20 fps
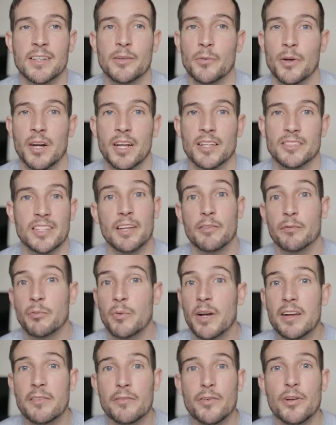Whereas if
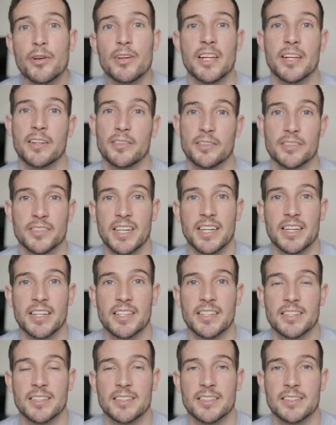Wayne Rooney does it,
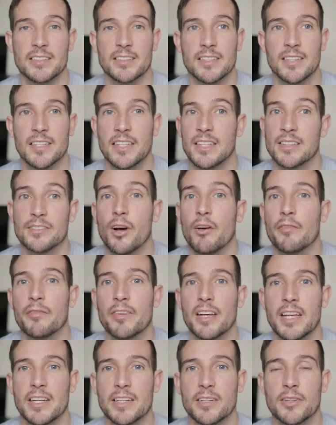he's not
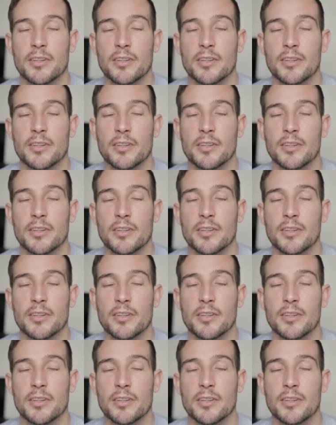vain,